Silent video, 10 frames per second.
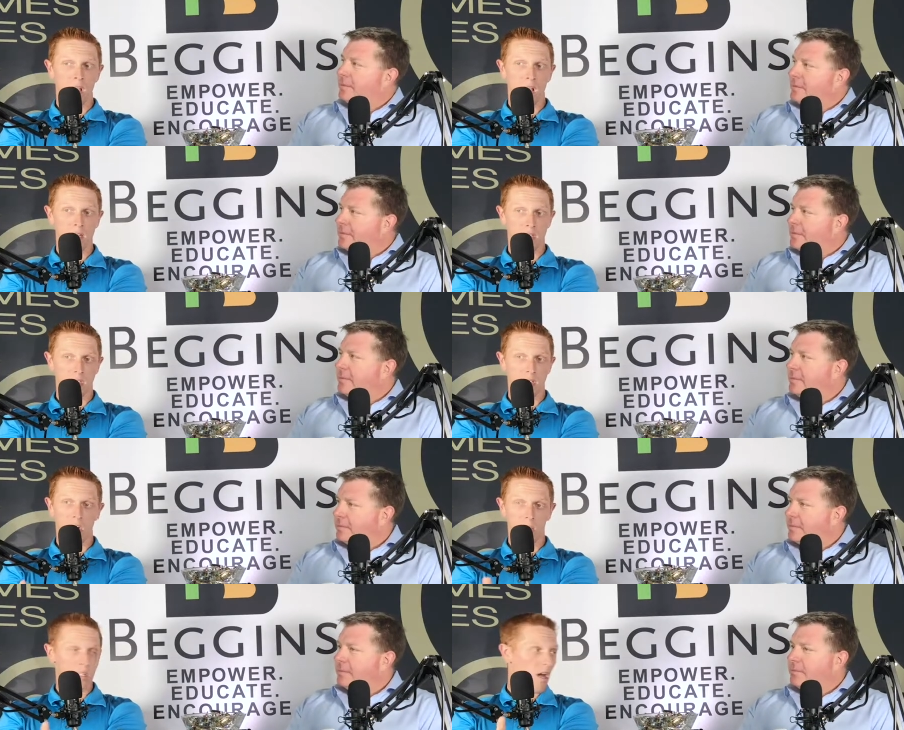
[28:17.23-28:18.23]
Speaker 1: as you
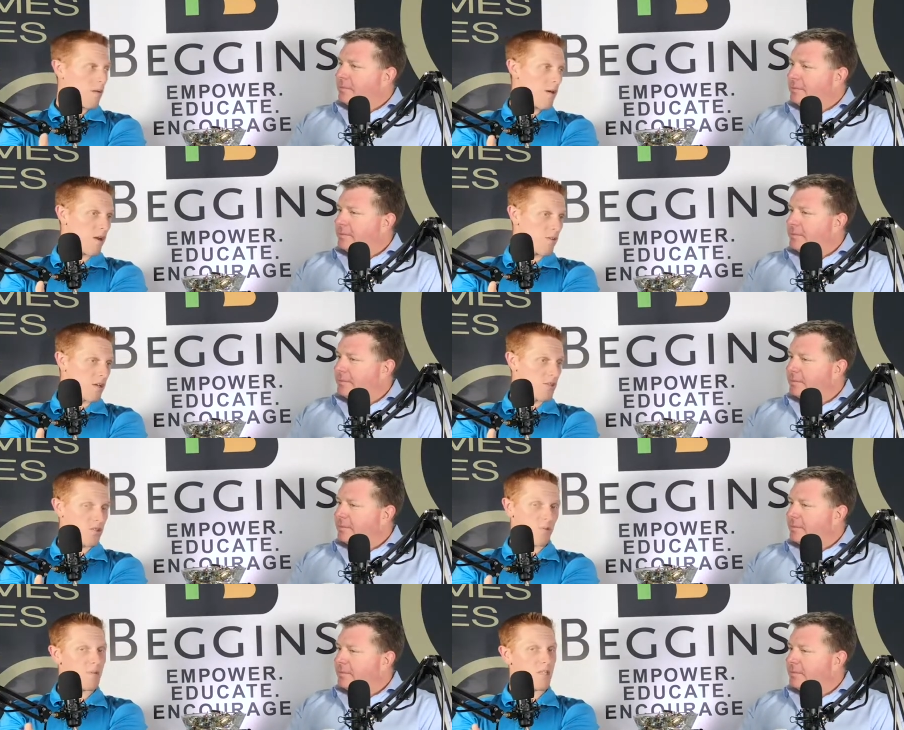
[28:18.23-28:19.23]
know we talk about on the
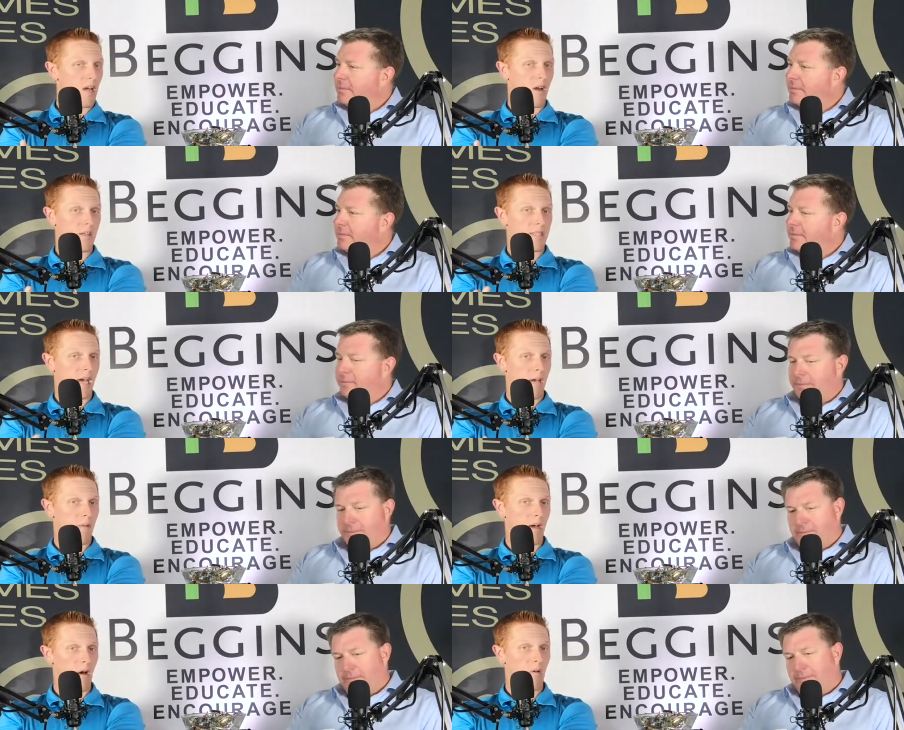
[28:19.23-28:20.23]
consumer side all the time
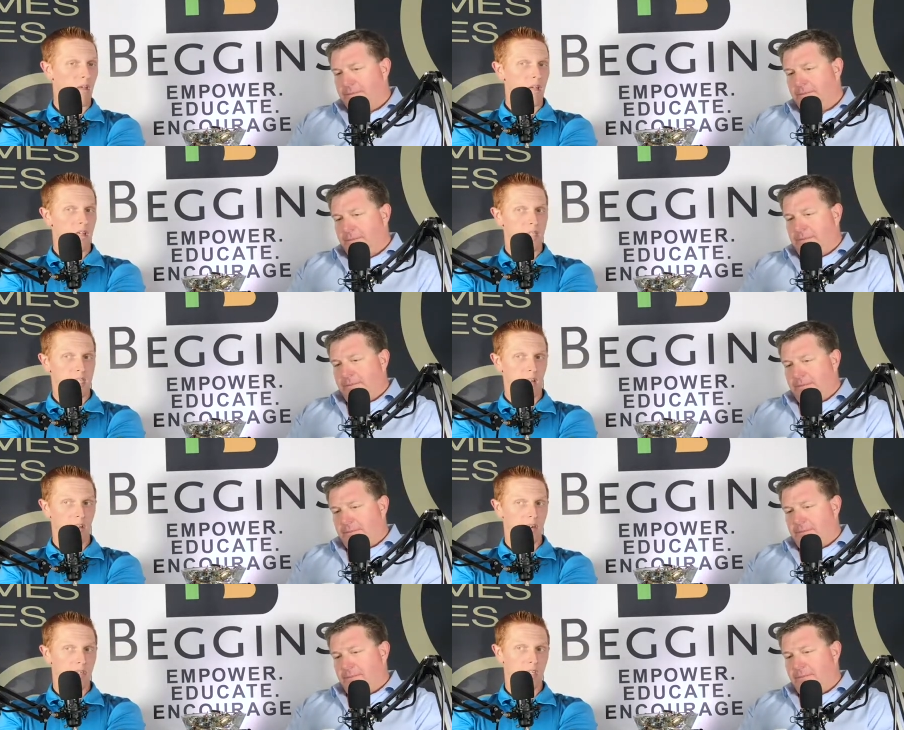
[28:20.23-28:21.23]
how
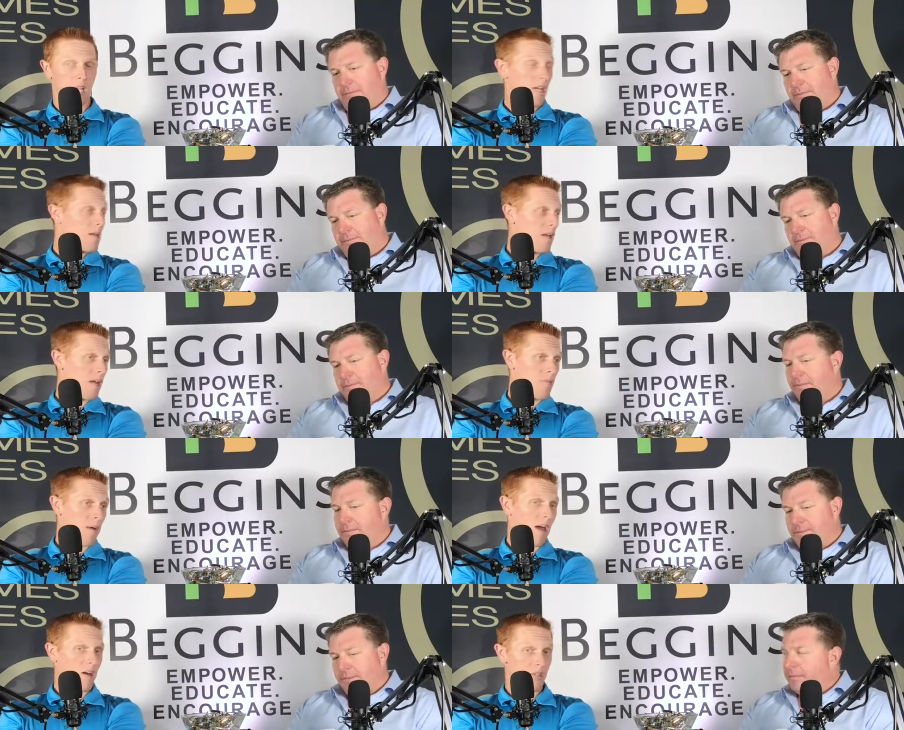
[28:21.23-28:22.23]
sellers and and
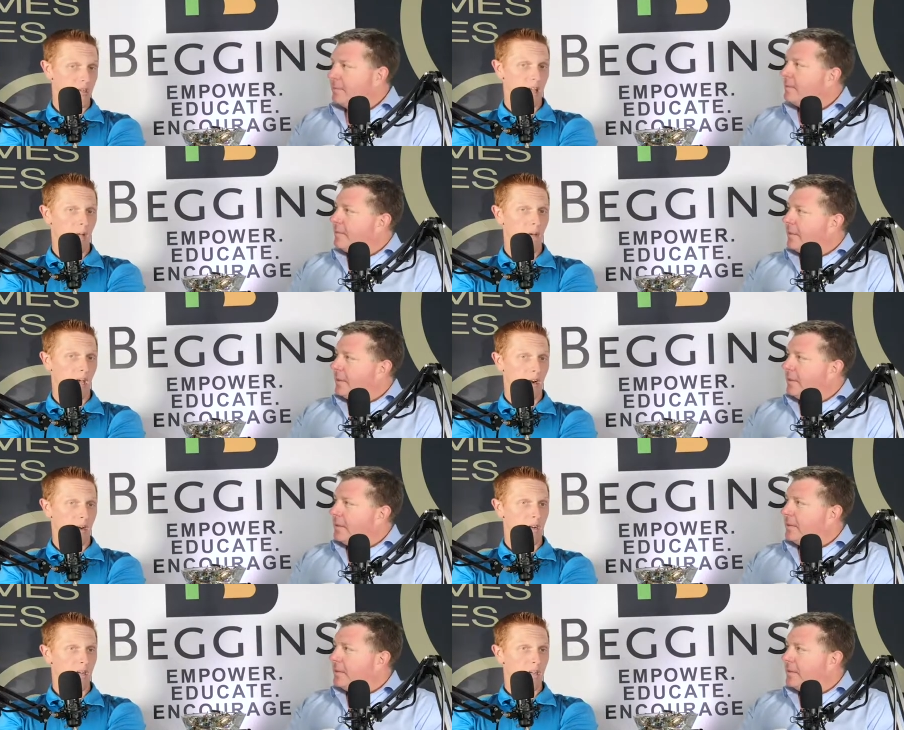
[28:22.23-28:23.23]
buyers for that matter